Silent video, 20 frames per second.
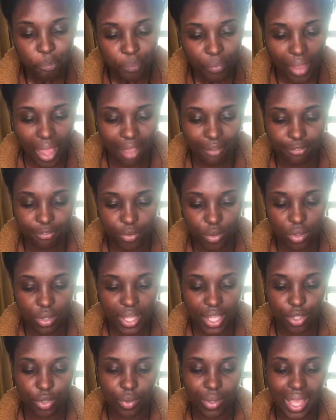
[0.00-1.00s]
I feel
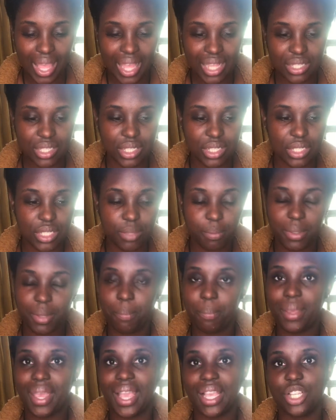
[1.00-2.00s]
that you guys need to be
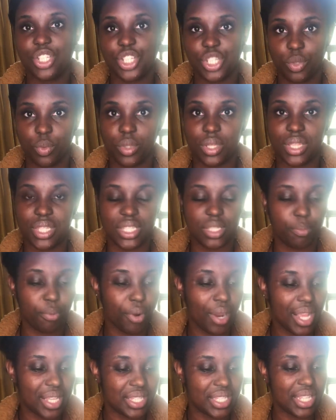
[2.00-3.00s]
patient with this
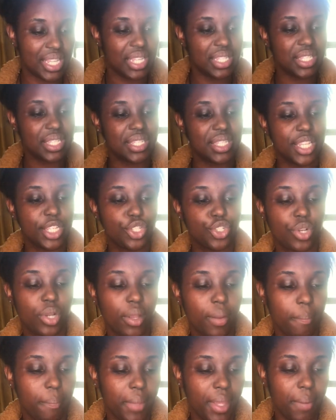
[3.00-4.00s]
process. It says your
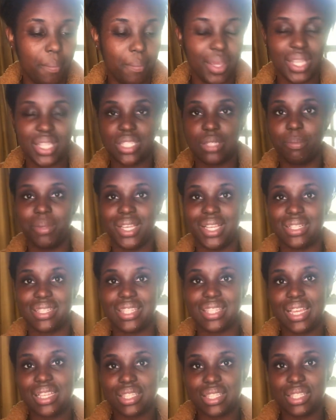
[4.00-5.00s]
commitment is being
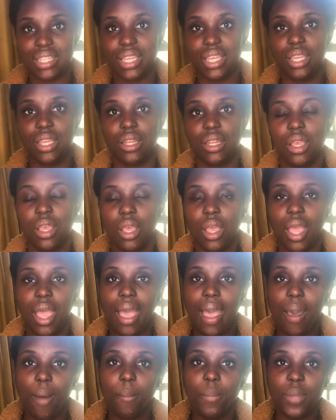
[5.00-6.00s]
tested.
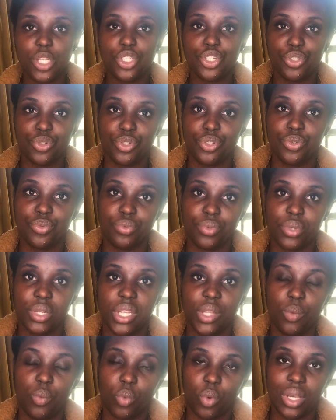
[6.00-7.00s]
How much do you
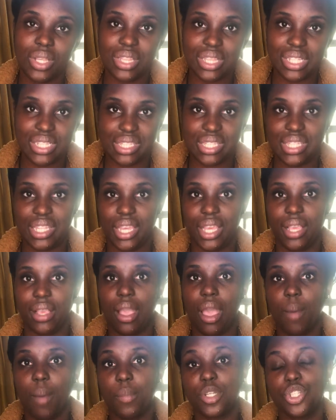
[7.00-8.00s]
really want this thing?
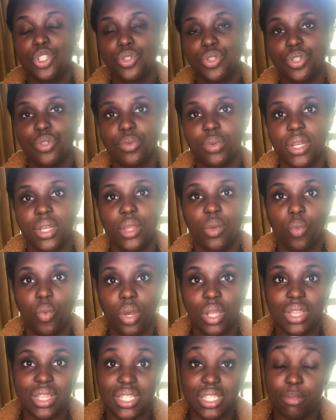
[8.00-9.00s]
How much do you really
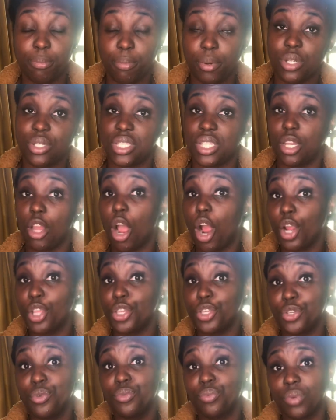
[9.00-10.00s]
want this person? Are
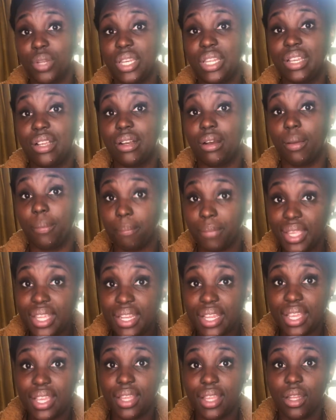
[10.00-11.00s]
you really
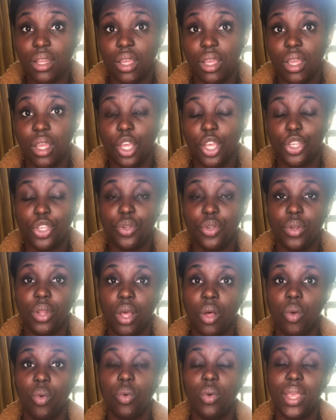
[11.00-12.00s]
committed? You
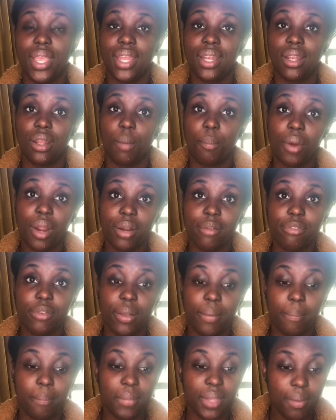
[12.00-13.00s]
know, and a part of
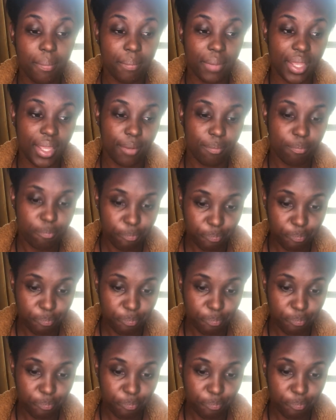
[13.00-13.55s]
commitment